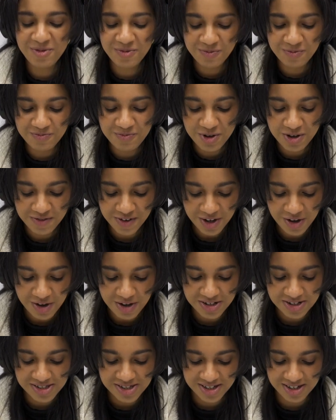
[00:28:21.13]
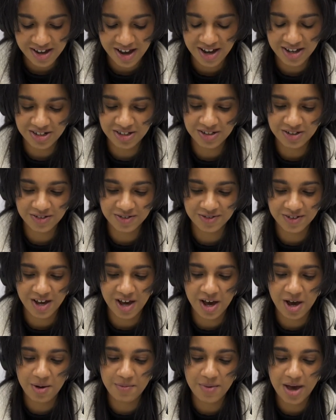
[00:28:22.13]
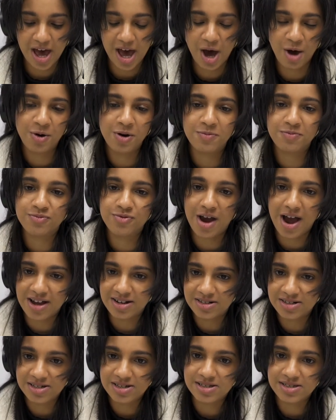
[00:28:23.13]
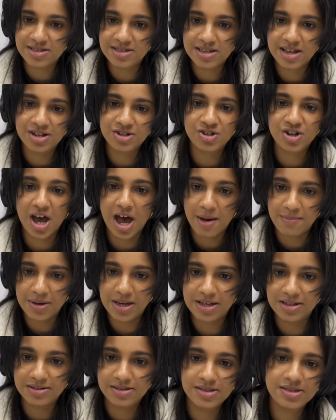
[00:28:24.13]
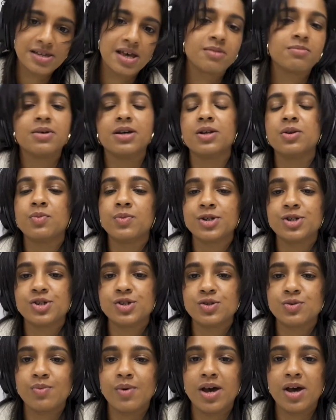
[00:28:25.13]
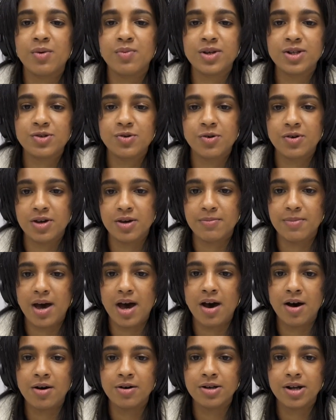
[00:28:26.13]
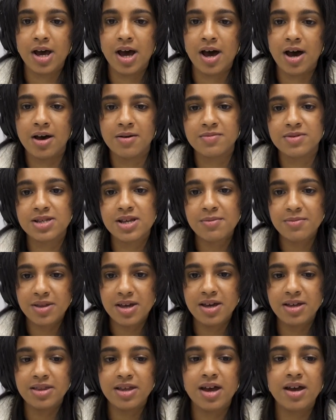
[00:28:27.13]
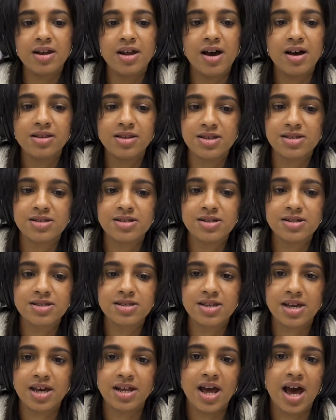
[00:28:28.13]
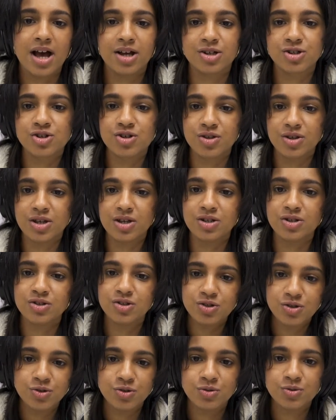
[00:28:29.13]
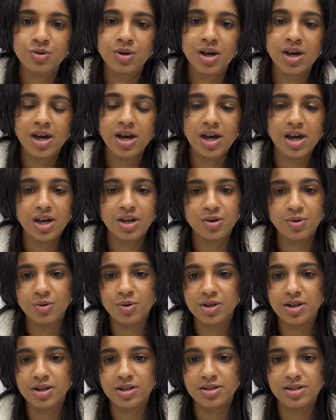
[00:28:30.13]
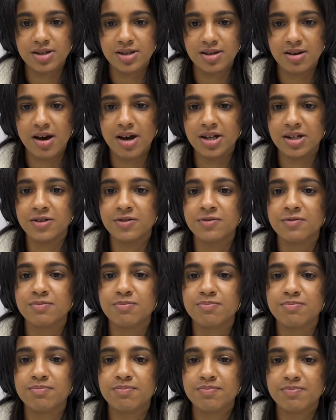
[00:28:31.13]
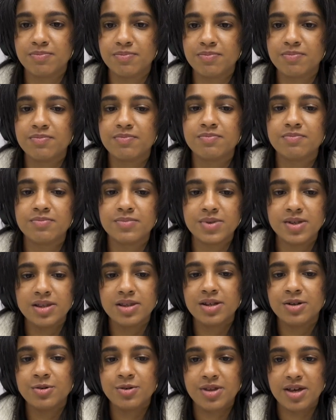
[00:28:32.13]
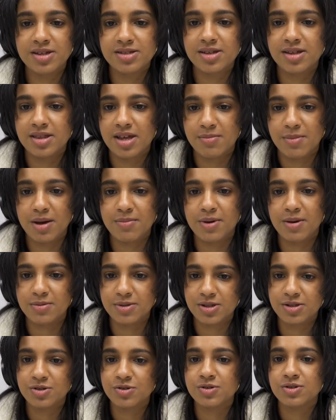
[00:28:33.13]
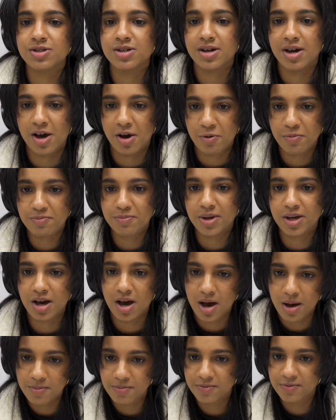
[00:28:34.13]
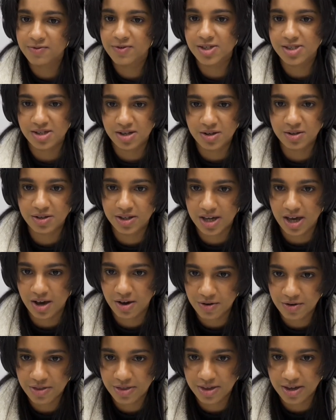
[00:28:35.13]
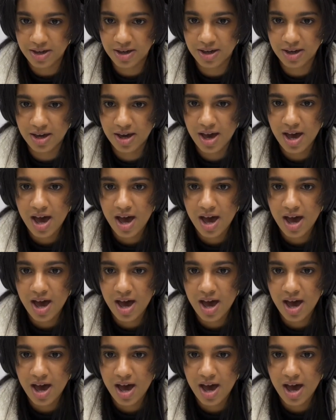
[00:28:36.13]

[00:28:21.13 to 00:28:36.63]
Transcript: Moving on to kind of our practice slash habit segment, which is where we talk about something that our listeners can actually do in order to kind of little things that they might be able to do to help become physically healthy.